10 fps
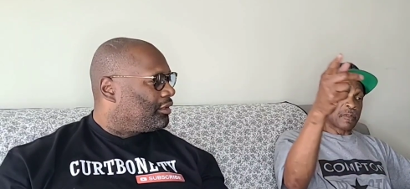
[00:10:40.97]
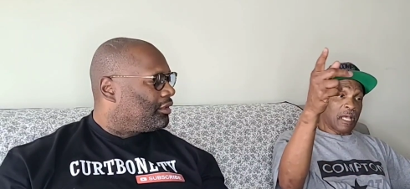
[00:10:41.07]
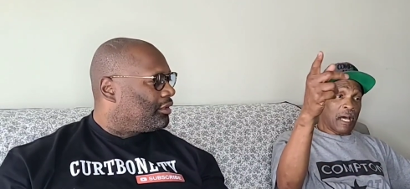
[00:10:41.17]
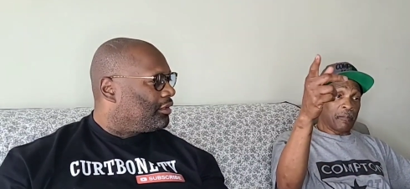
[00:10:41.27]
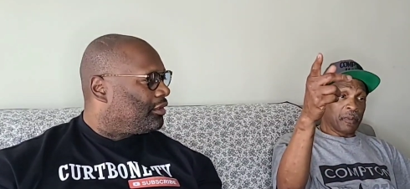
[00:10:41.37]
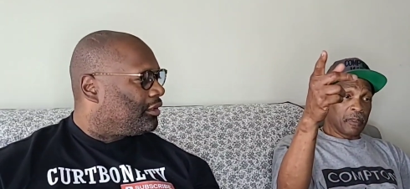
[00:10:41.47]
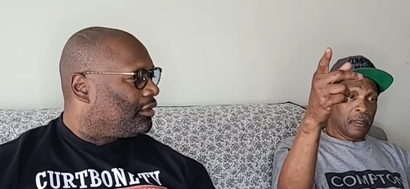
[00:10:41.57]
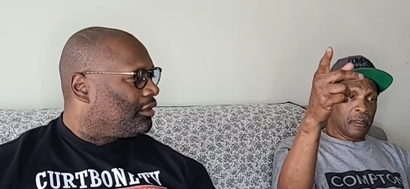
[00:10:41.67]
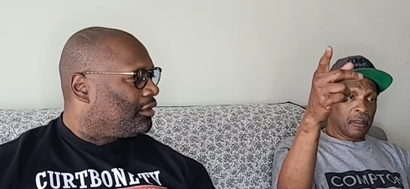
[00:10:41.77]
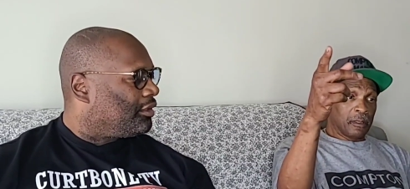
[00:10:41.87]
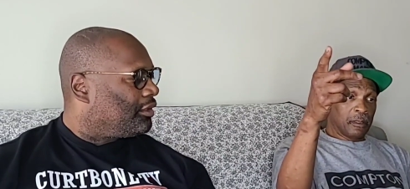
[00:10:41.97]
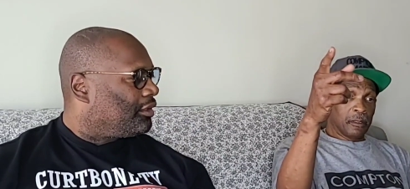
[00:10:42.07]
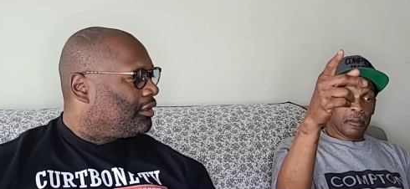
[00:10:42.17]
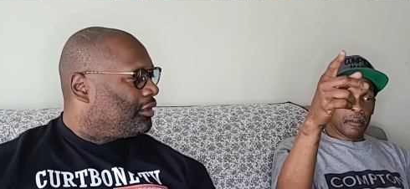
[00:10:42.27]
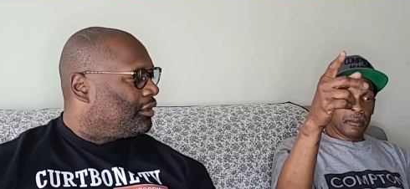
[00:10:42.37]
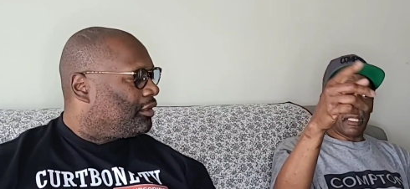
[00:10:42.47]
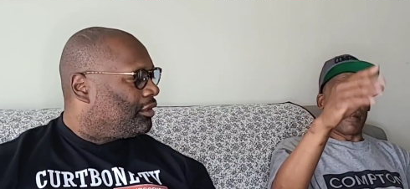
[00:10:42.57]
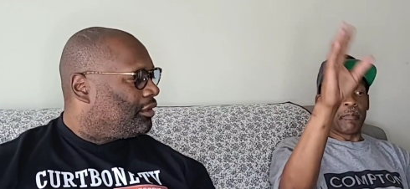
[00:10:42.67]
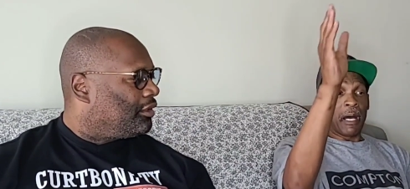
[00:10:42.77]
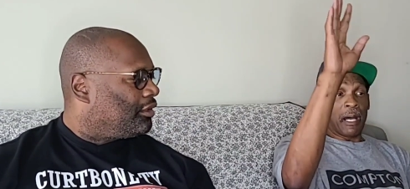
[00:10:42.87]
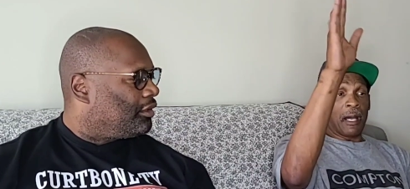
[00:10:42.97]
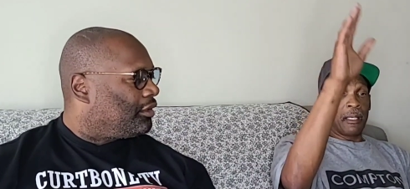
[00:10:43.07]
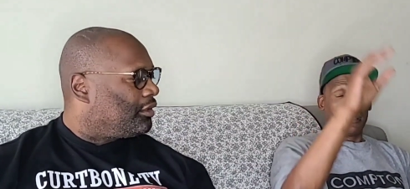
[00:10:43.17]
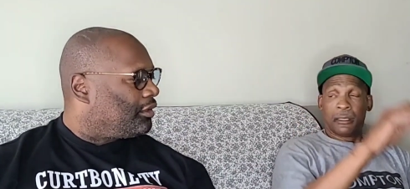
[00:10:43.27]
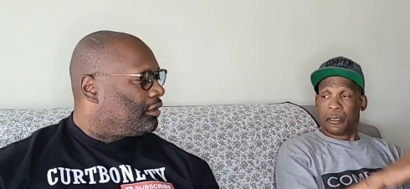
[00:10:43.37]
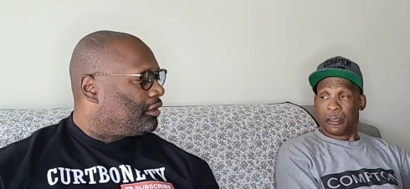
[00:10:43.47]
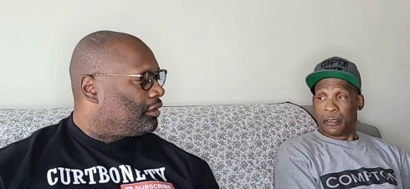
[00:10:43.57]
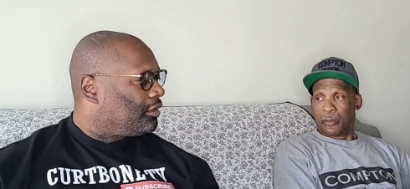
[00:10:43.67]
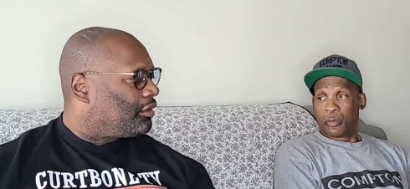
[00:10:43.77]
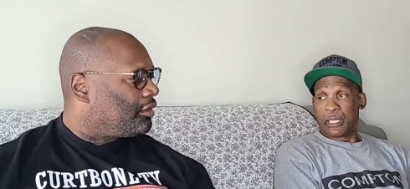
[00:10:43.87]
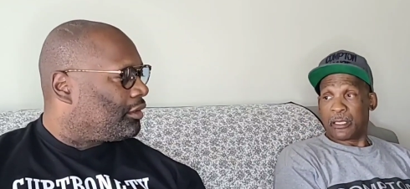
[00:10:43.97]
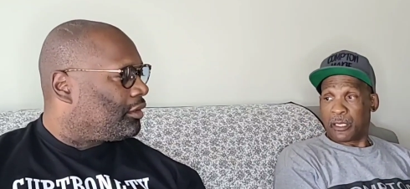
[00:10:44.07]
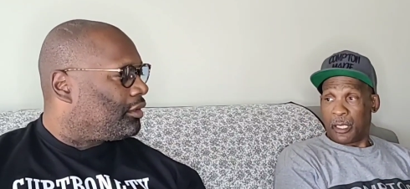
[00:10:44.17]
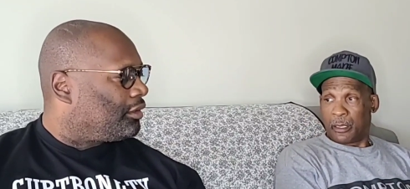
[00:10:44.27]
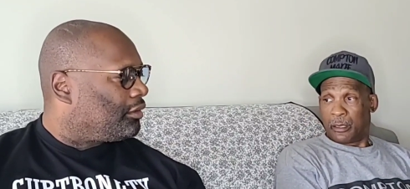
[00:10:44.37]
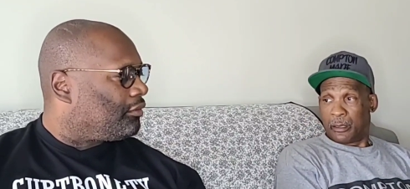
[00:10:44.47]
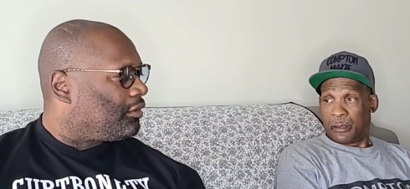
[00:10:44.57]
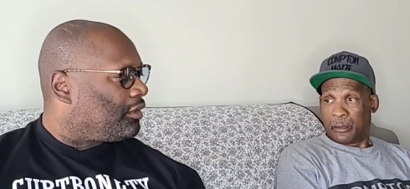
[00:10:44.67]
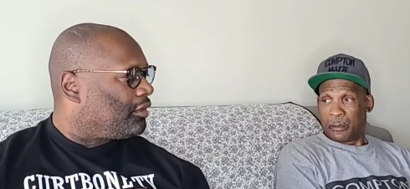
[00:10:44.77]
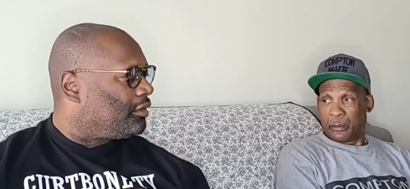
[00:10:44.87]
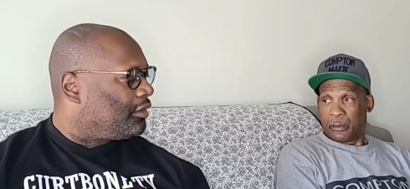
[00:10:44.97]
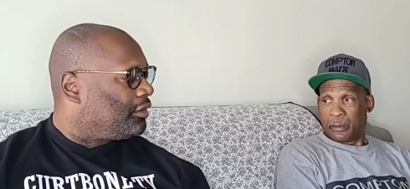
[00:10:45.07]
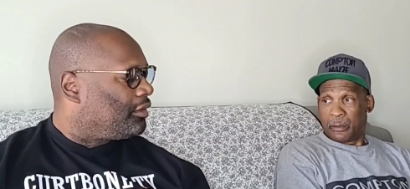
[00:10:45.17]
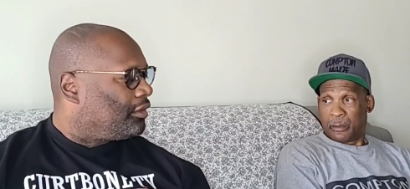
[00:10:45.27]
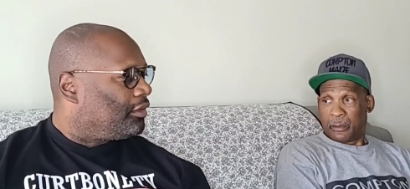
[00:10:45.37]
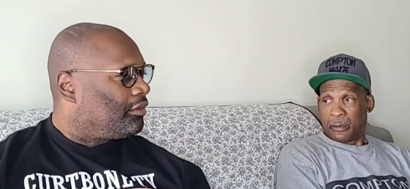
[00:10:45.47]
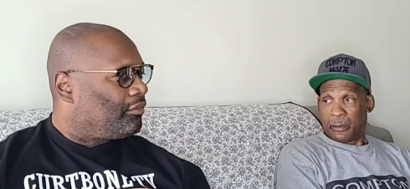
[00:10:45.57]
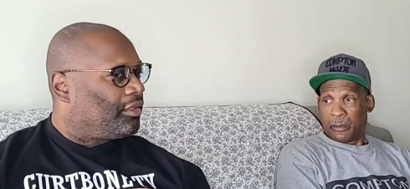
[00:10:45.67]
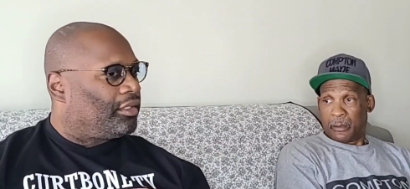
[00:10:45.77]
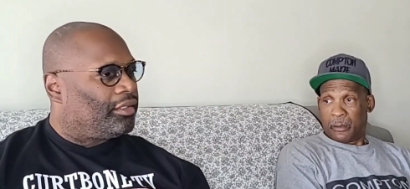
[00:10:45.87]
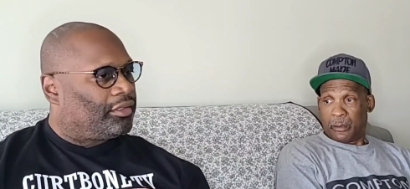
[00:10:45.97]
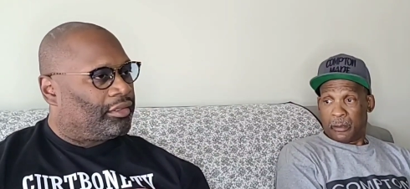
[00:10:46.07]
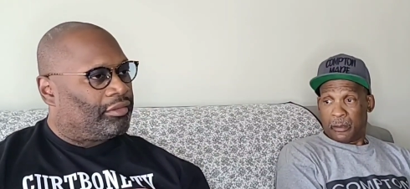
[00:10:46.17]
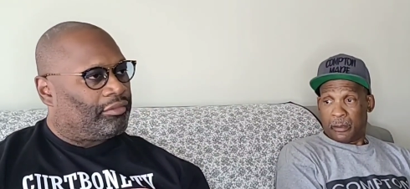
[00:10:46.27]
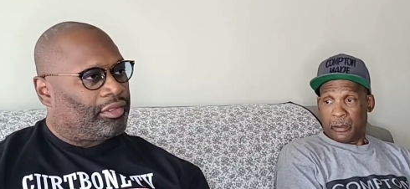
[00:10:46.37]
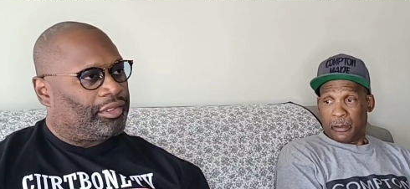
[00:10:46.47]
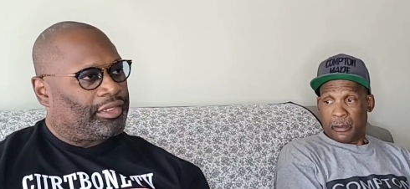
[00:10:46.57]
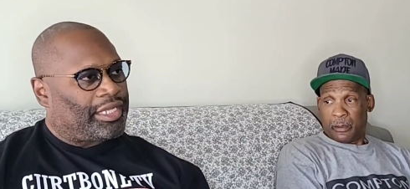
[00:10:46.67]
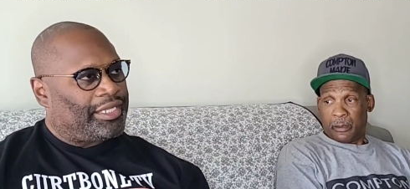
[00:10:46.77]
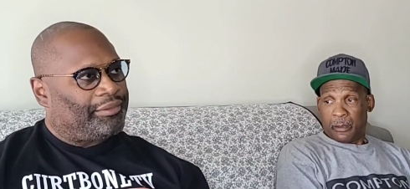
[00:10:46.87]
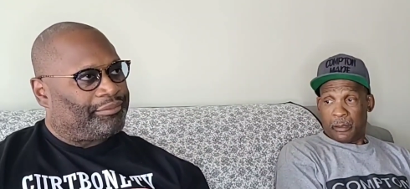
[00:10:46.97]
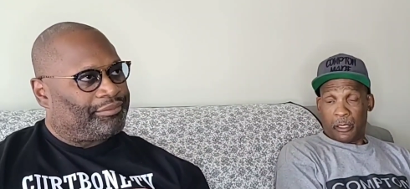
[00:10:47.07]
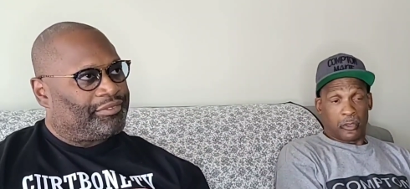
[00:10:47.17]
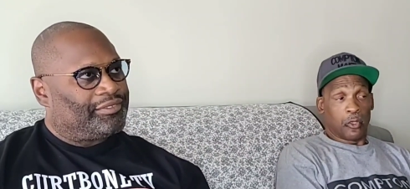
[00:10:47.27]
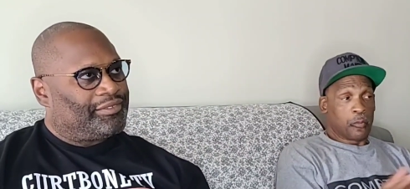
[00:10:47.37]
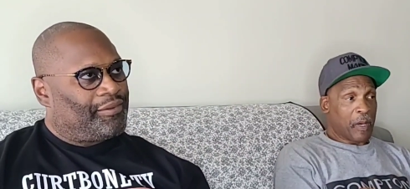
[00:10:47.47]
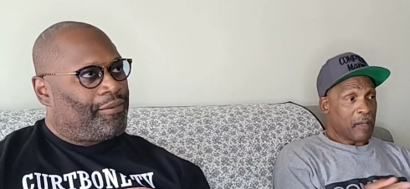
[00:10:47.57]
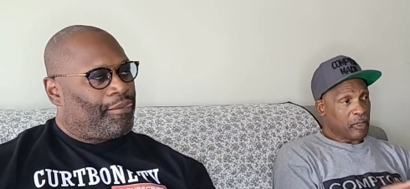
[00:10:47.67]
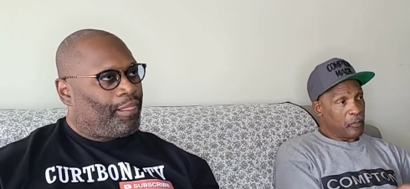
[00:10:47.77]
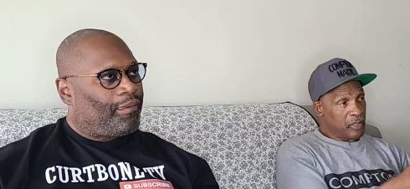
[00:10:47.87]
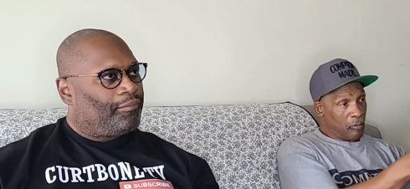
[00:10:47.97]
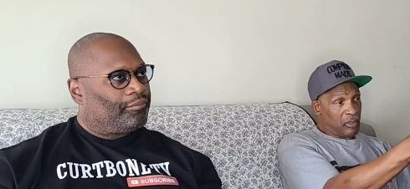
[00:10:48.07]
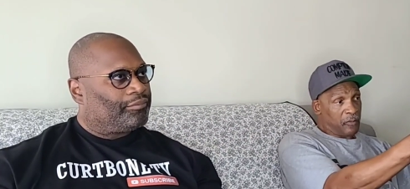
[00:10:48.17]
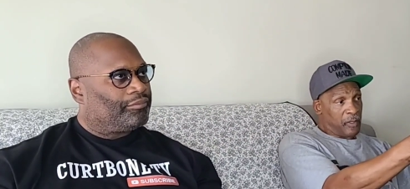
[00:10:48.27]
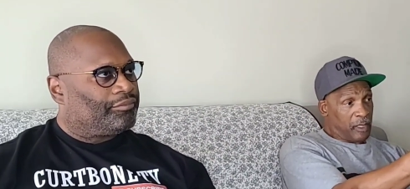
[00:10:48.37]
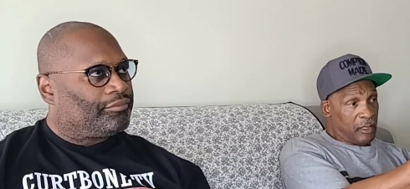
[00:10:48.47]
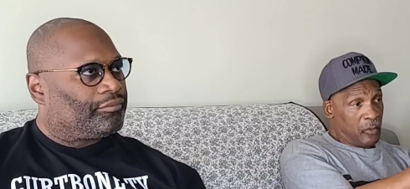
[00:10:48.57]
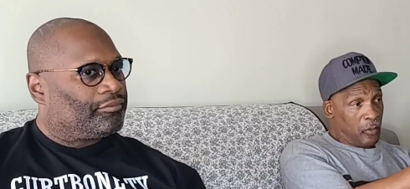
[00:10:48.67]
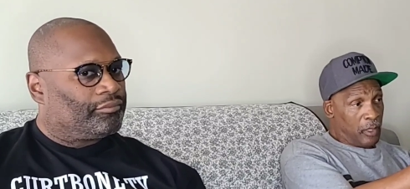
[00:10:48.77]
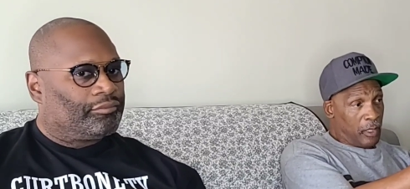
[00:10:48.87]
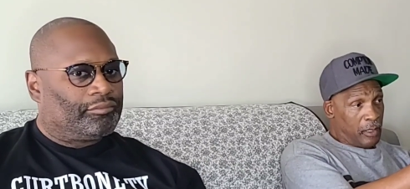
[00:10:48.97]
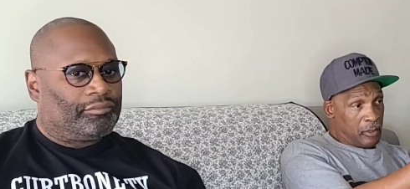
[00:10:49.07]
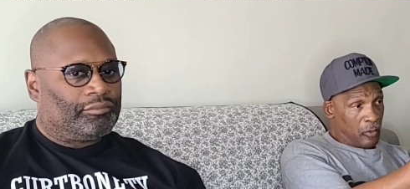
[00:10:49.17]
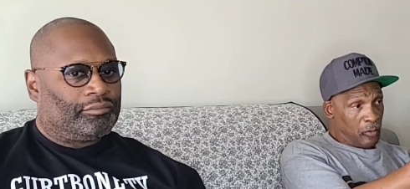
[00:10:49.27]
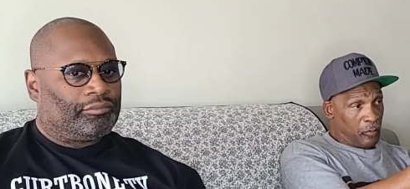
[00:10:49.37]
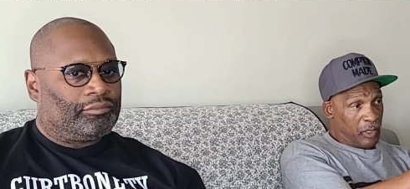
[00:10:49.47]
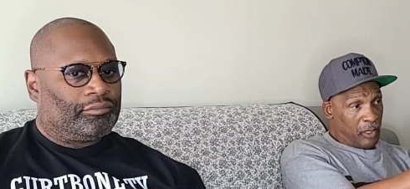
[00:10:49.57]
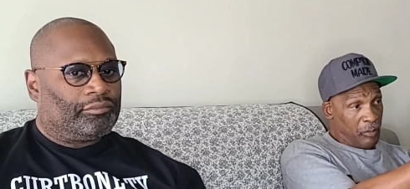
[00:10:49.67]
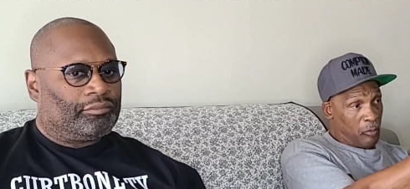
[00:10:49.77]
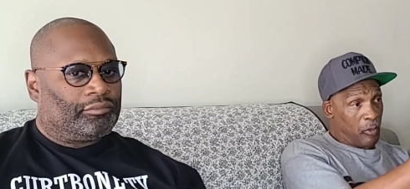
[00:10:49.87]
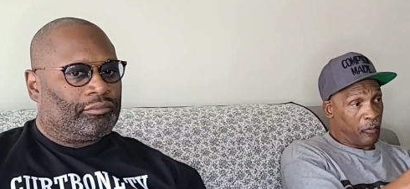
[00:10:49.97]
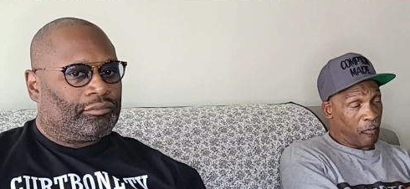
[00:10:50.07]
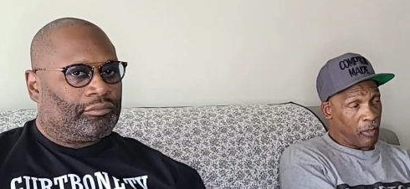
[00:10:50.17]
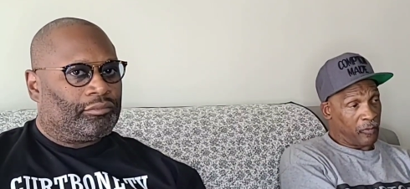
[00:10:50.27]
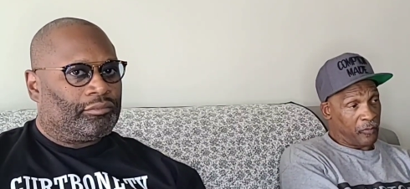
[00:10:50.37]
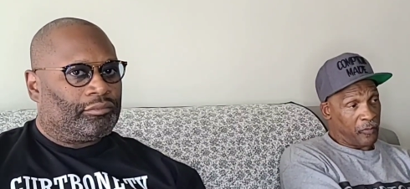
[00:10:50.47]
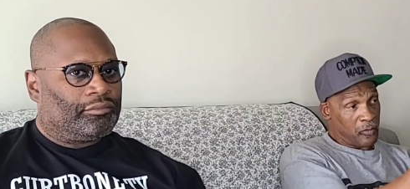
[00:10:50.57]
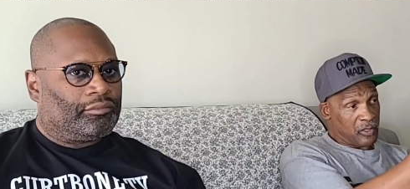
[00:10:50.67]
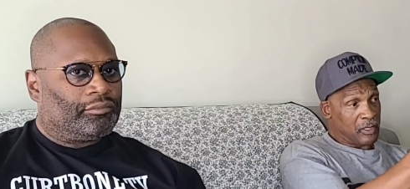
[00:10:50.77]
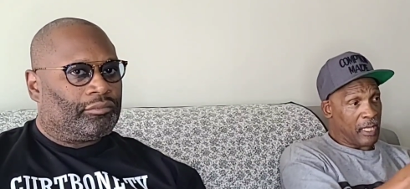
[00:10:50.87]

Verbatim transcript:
Speaker 1: up top, like bye, what that say? Right.
Speaker 2: You that man.
Speaker 1: Right, damn. A dude popped up and said, "What the fuck he doing here?" He told on me, and he been working, working for the folks since